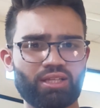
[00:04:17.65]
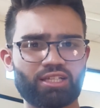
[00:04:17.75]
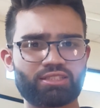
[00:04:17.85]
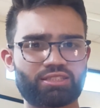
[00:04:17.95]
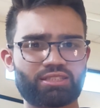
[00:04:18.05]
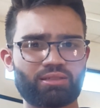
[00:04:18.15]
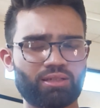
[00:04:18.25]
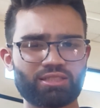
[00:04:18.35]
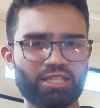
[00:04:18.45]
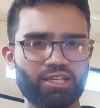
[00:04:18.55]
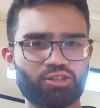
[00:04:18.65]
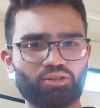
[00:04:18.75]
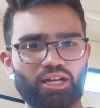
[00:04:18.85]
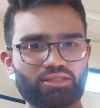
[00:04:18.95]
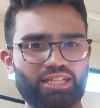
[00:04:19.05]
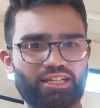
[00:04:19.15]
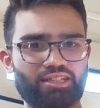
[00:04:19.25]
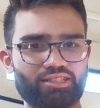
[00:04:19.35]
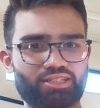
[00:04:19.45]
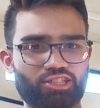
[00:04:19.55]
is, say you're now
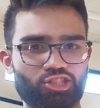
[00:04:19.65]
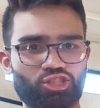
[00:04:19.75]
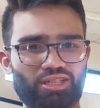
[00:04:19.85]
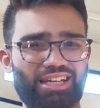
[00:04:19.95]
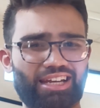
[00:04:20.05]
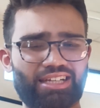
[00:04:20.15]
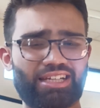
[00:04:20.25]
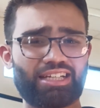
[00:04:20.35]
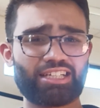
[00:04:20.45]
taking a suggestion that